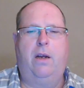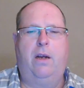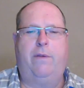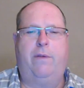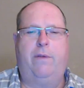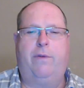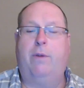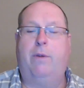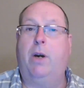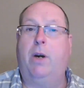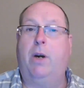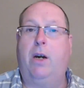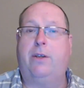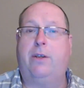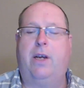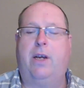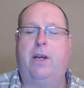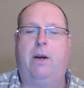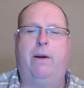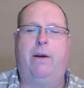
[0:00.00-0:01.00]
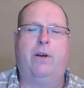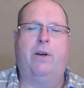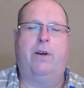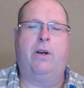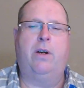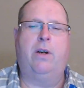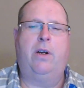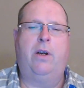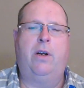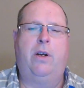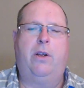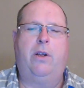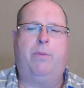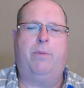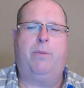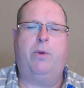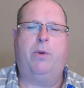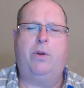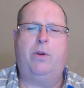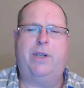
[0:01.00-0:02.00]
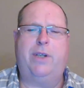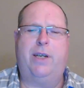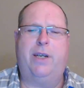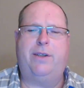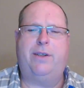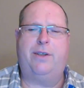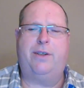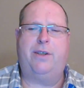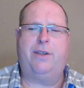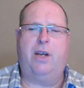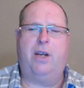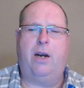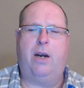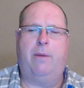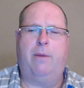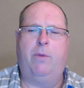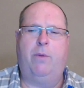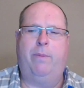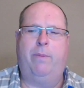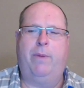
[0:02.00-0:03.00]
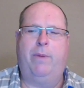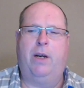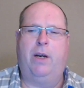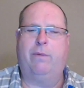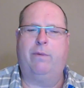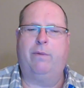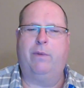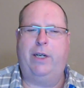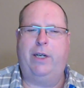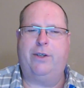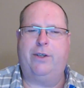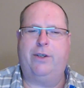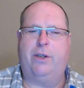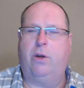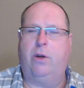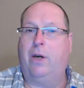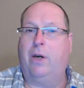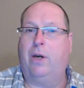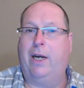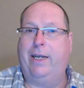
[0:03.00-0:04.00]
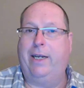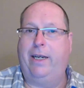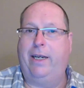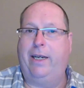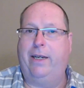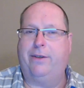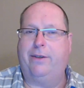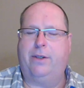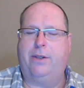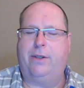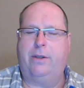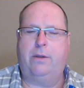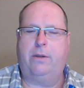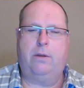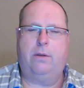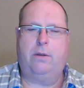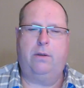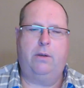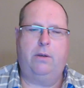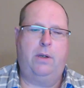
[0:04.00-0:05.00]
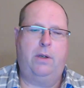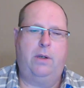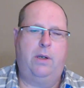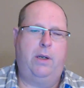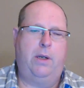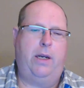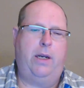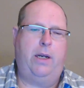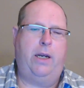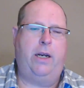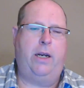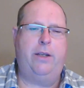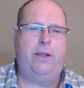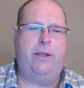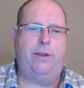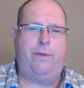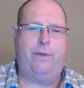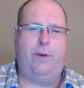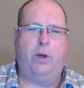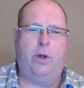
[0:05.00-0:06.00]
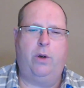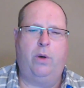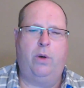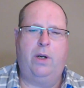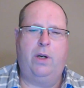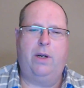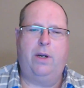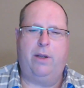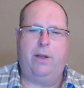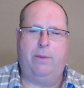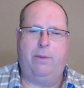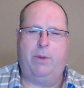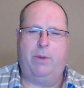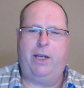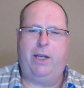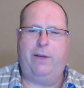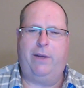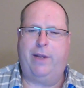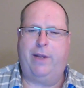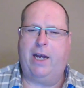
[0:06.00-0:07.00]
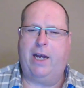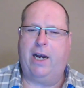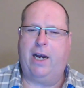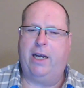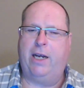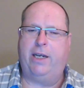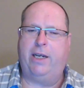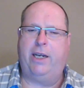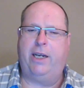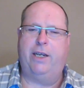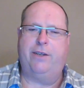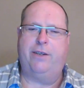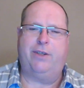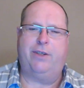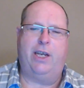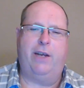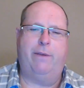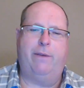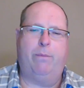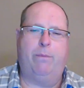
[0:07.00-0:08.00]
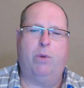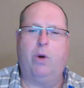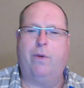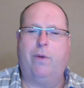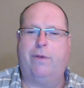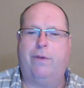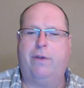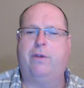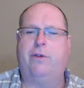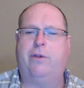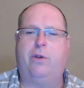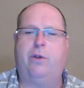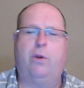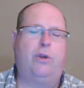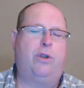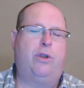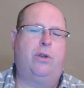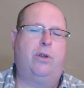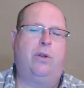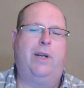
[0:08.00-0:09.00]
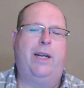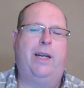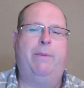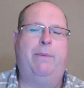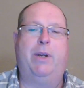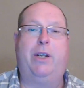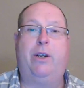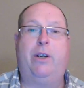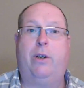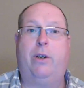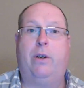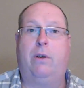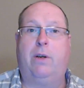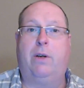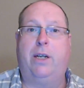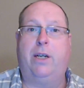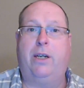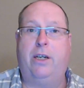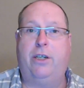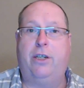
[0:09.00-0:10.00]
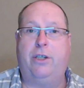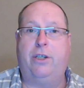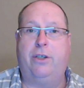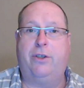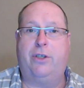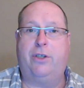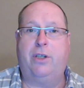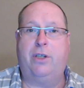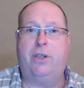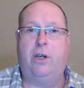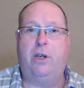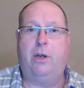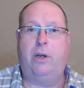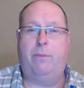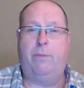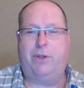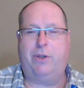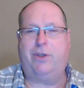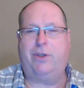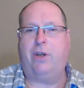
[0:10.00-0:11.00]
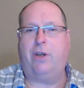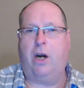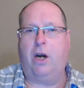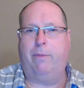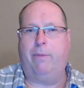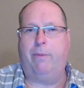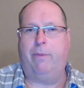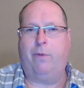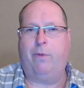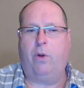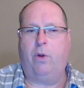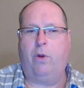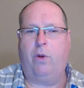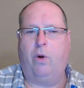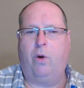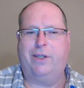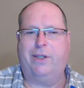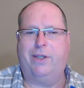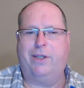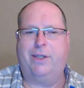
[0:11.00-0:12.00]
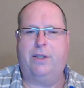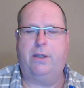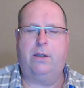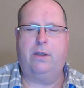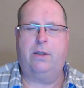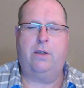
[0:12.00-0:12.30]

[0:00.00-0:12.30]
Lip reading: For Marx, however, the process is not a movement of reason or ideas. In his view, the belief that ideas give birth to social and material conditions puts the cart before the horse.